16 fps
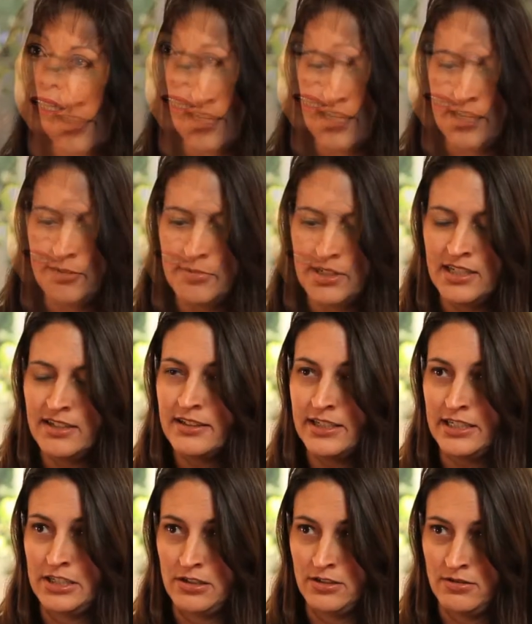I
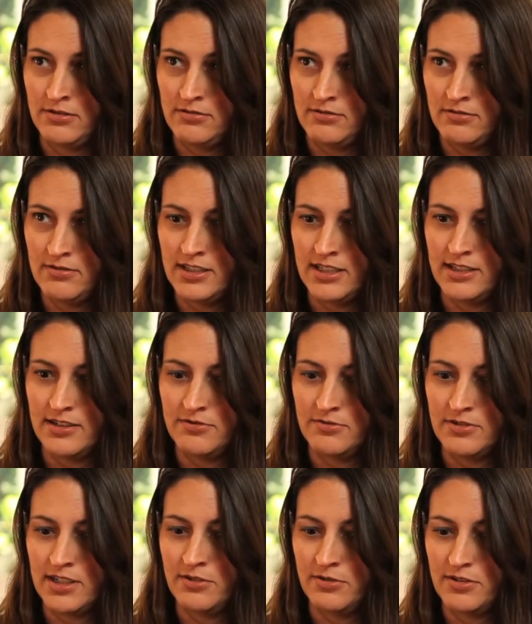immediately knew that
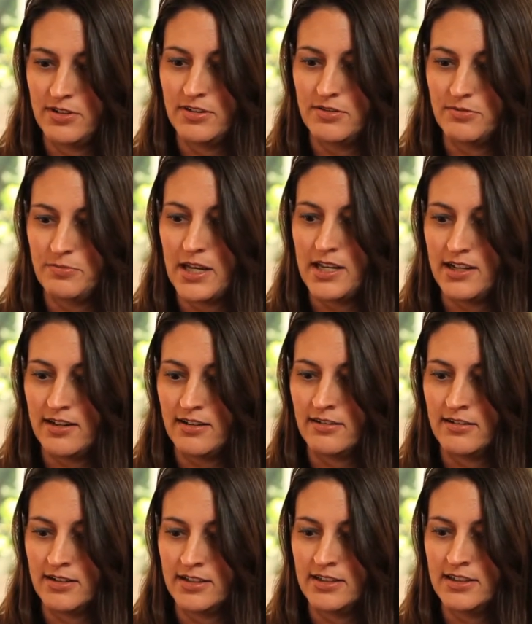when I met
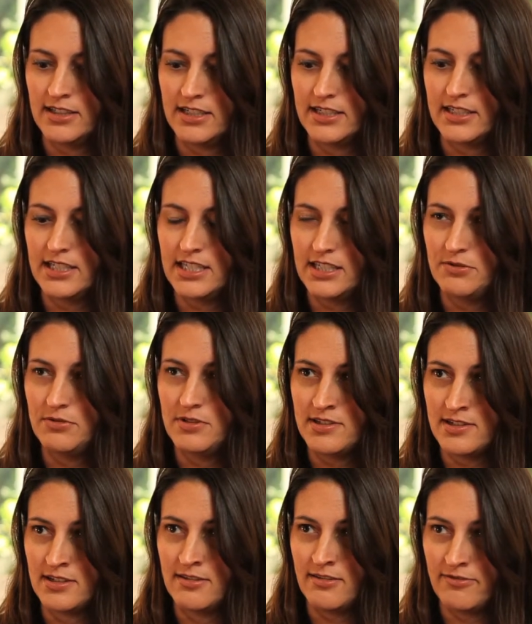Erin that he was
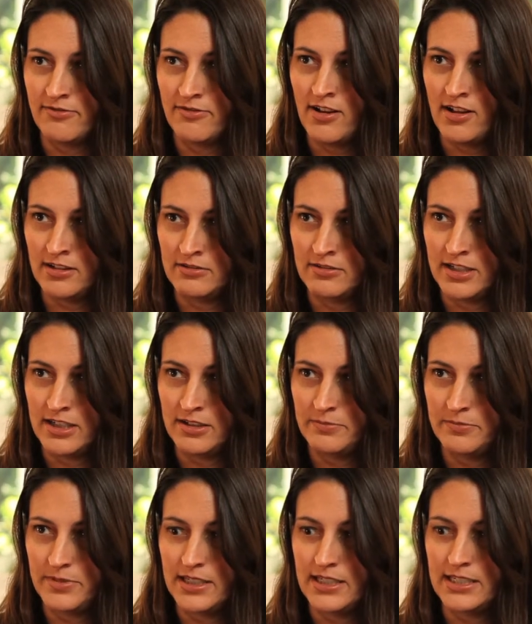going to follow up
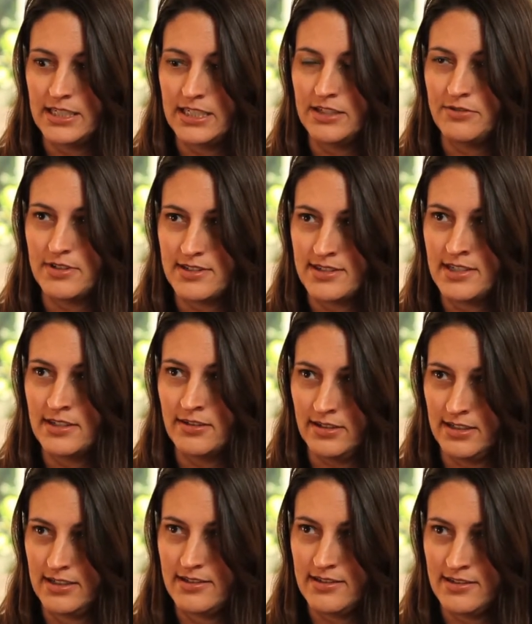and he was
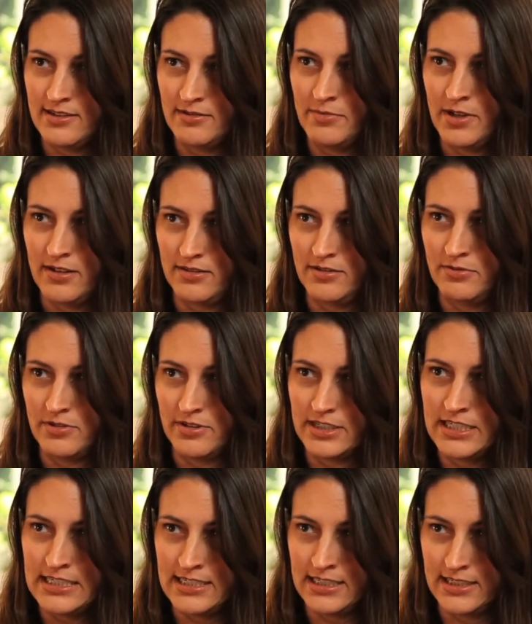serious about the work
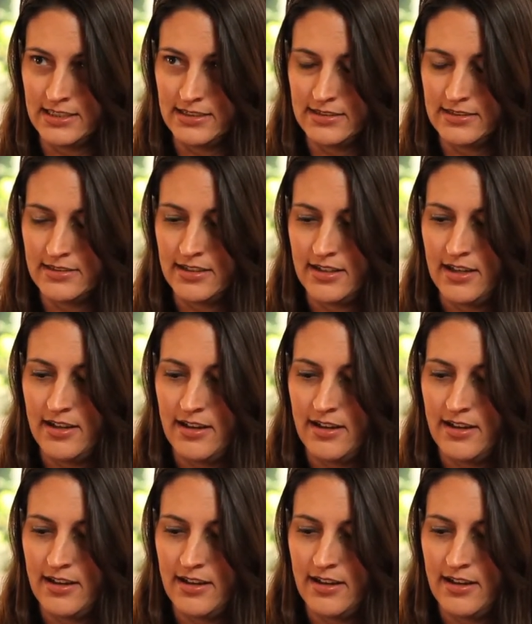he does.